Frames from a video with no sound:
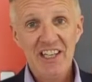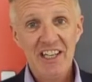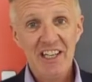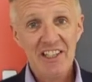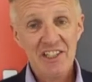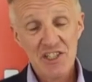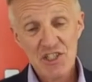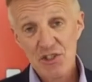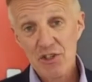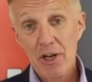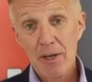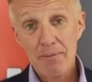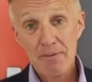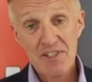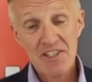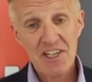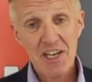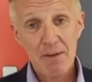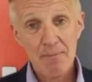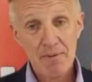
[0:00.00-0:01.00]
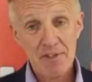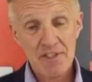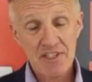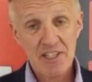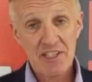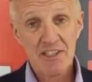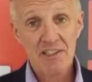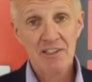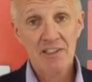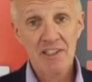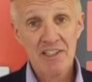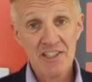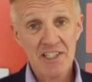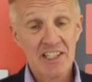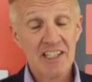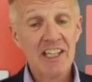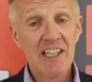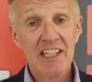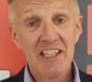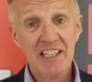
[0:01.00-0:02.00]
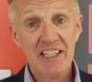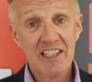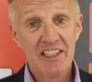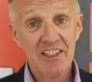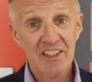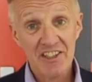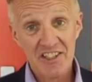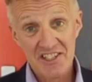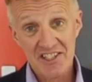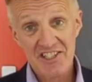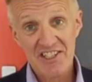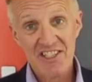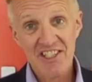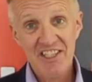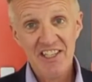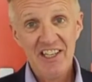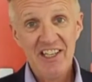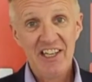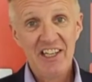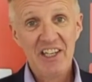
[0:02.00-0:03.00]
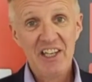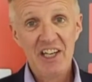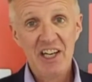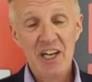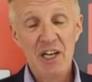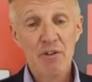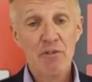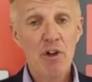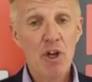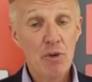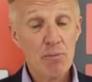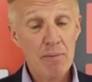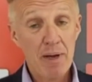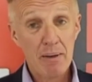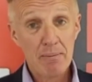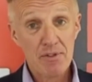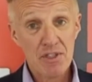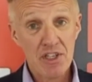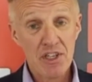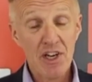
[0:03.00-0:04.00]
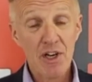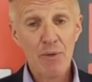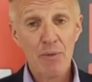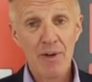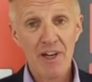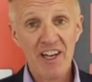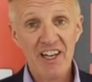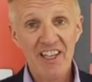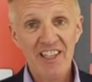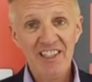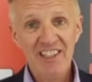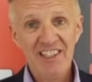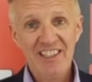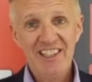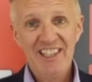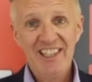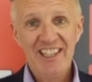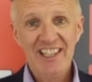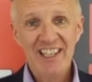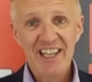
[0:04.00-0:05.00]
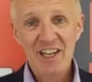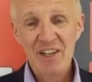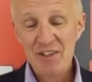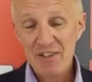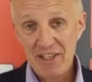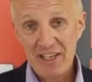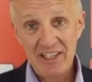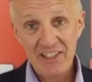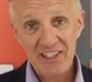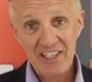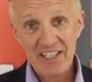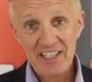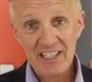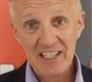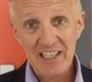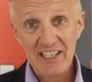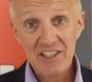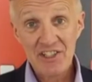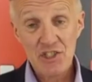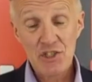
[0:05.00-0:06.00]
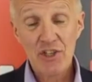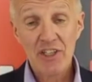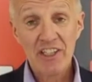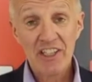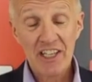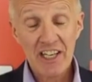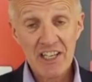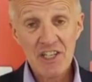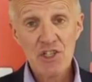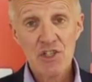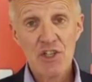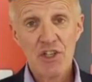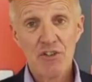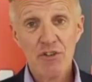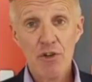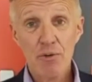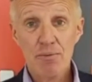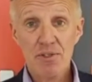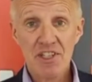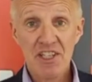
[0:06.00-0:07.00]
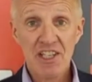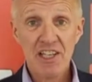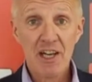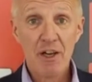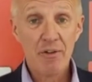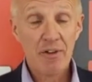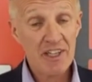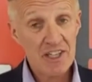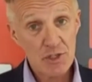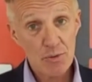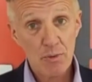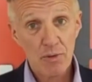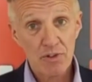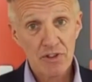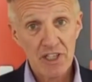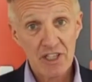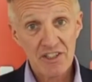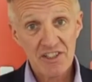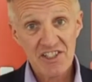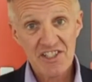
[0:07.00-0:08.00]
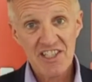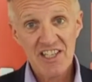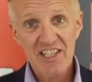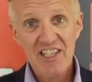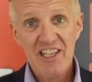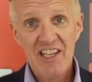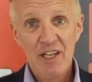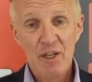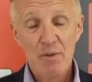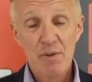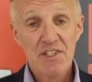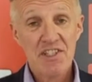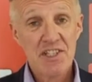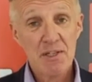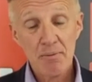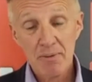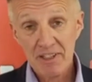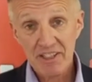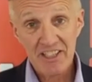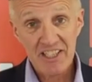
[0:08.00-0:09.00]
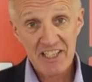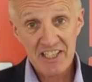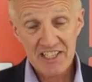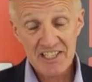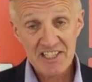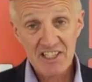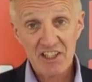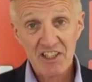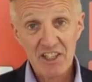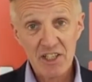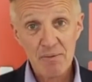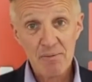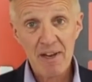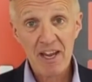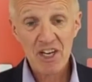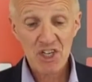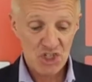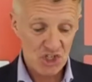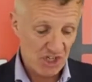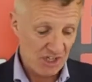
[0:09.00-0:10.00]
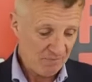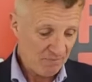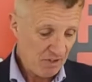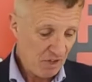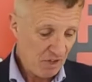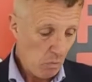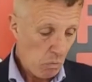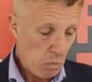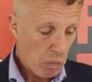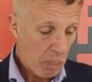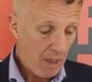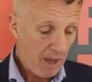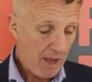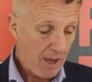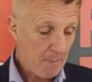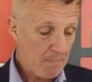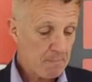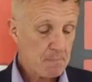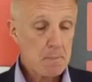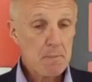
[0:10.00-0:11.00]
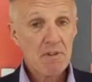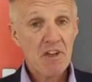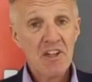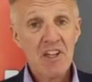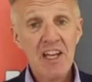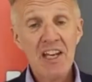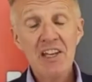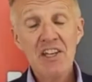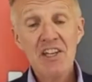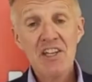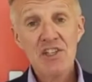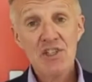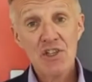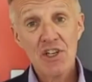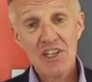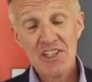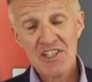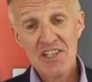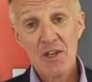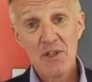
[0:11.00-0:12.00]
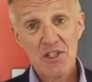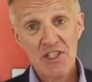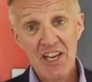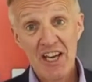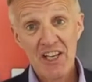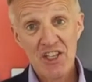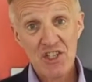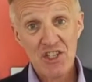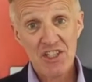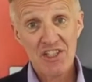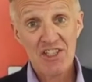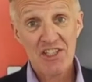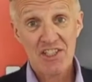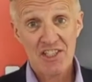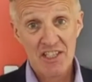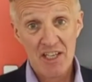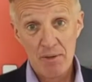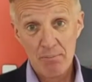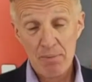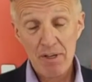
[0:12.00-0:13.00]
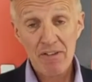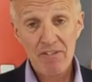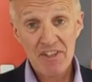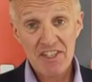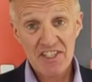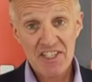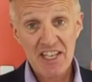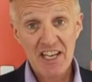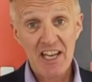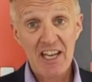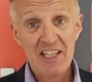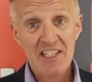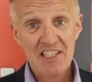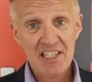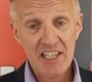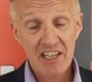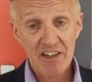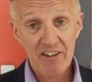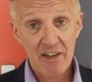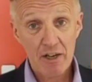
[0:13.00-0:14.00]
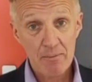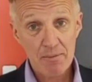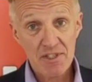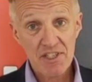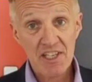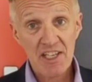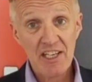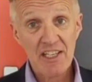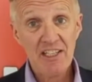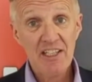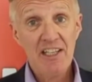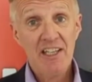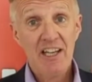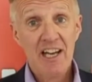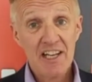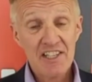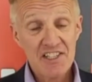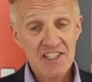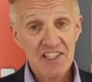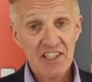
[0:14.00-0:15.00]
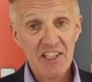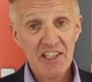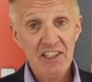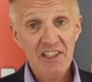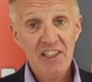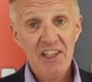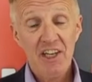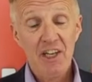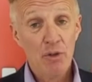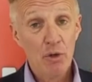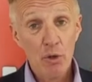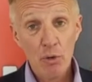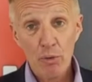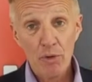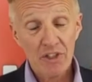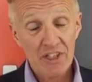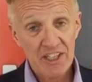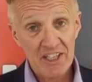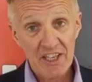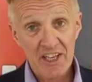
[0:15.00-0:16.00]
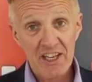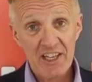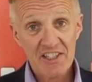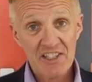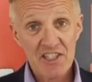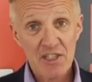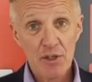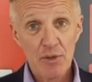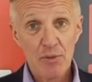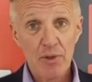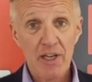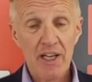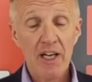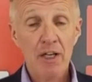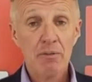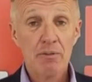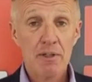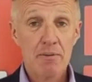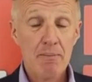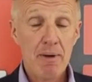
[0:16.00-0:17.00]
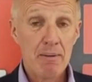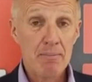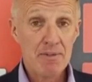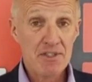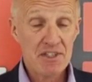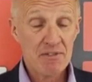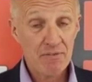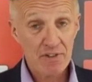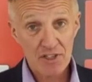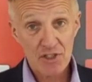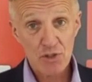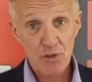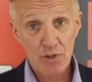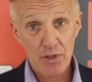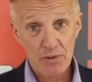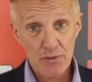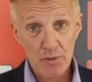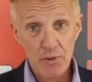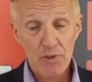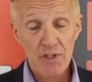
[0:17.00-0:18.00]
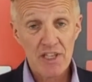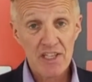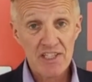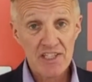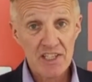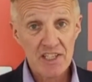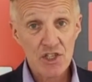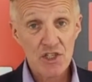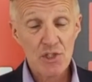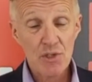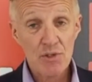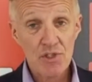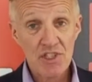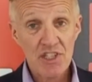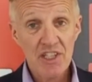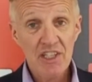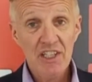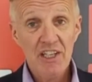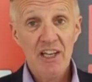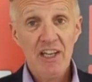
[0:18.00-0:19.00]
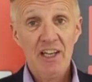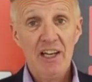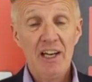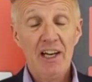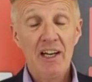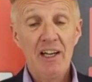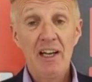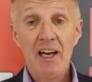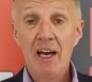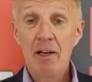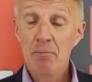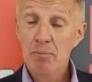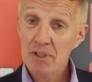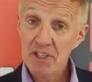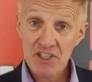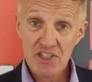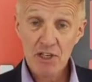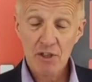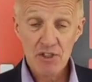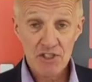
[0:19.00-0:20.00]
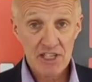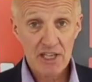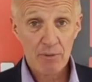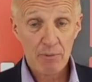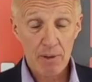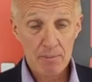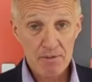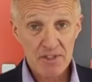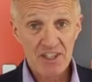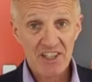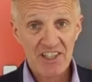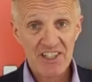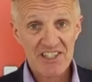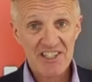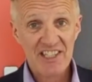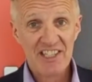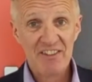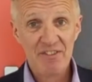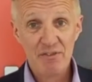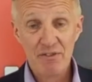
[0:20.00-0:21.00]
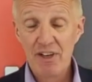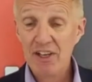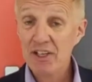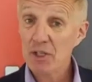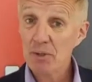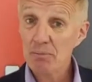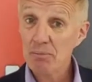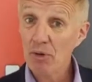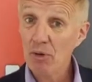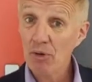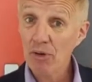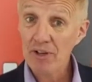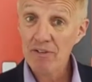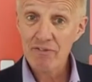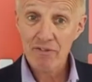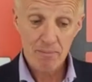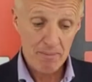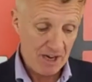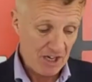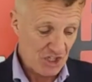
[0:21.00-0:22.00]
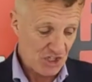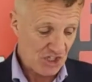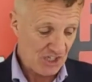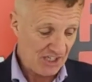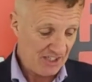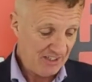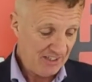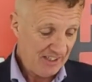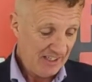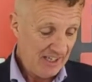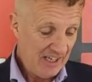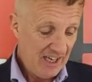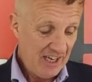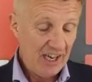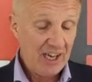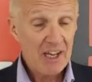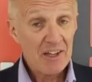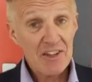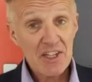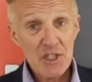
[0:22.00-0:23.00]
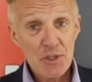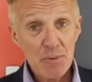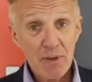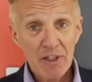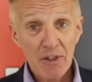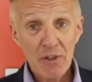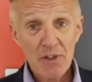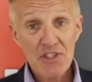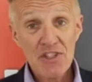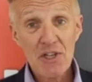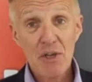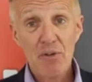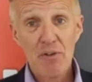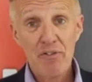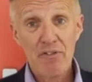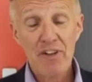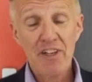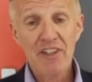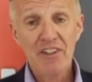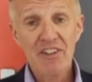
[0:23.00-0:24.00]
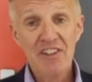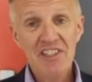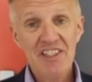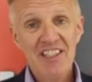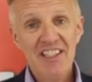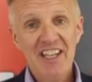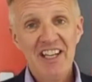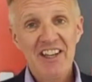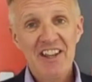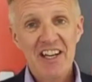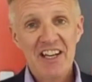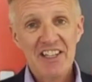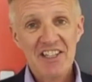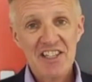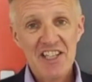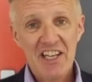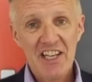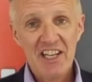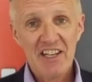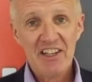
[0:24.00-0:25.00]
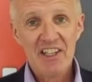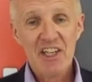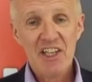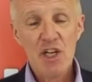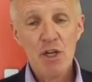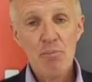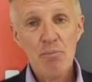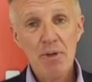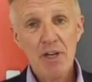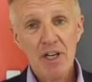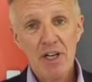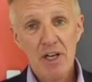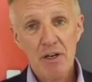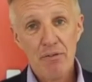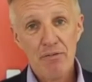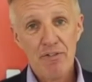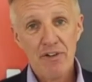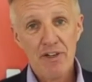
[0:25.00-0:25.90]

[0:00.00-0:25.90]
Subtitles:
described the statement as a kick in the guts and a roadmap to nowhere. And the Australian Industry Group CEO, Innes Wilcox, was similar in his condemnation. The industry associations, PVCA, TRMC, ASGA, are all working hard to help their members in Victoria through these issues, and please go to their websites and find out more information. This week also revealed that the number of